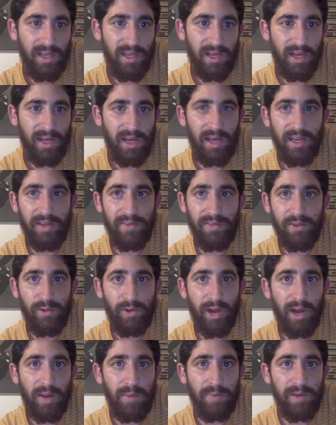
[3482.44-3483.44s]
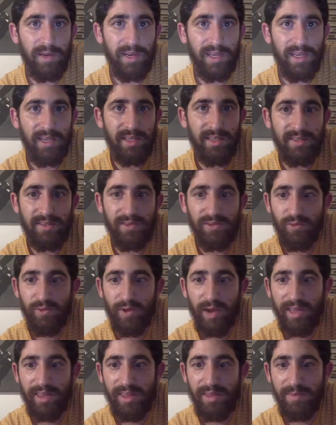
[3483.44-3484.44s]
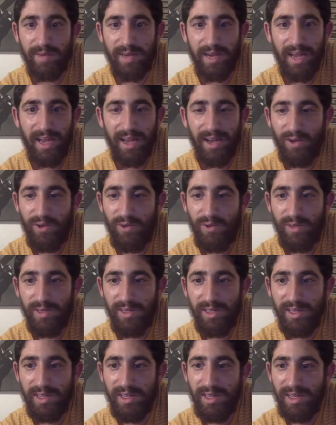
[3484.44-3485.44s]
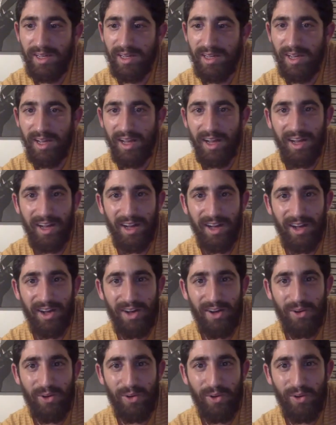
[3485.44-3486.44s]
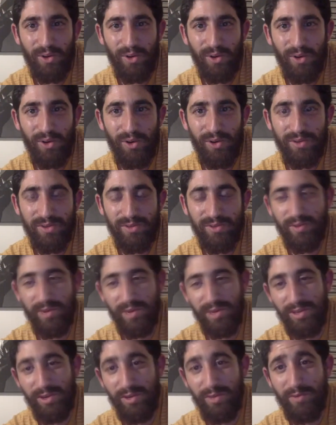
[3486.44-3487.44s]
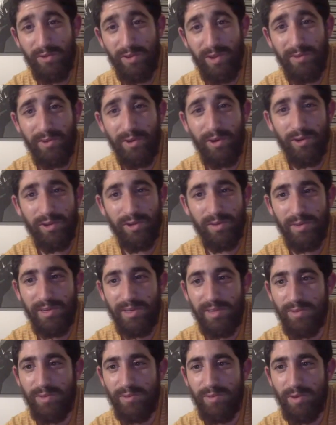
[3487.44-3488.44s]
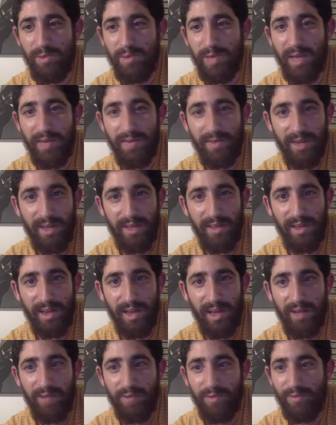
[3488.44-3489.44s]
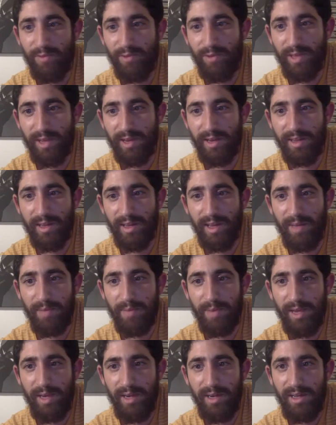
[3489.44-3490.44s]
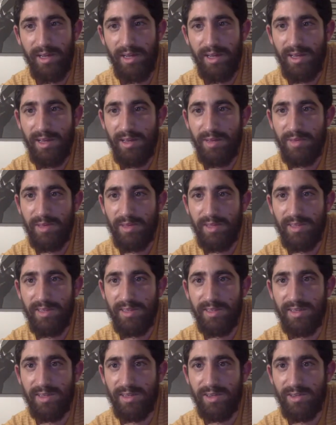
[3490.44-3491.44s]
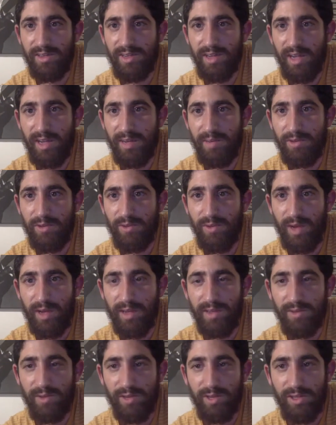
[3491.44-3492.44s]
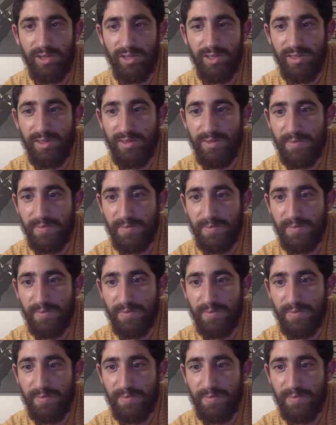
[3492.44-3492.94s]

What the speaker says: If there are, please write them now, or, well, don't forever hold your peace. We'll probably have another live before the end of the campaign, but this is a good time to ask questions.